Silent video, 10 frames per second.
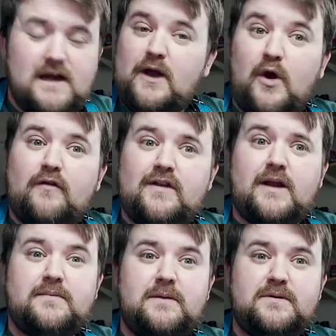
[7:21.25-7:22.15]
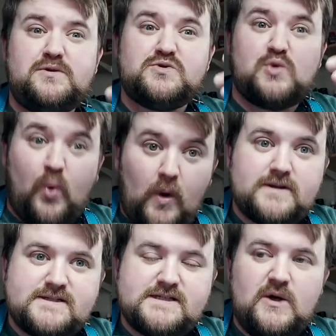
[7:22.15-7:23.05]
An awful lot of people use
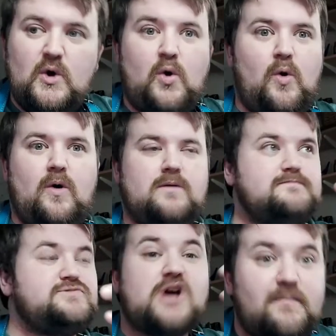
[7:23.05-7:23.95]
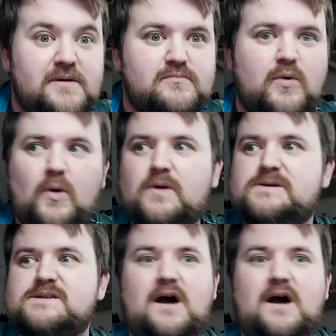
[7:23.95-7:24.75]
quartz or chopping boards.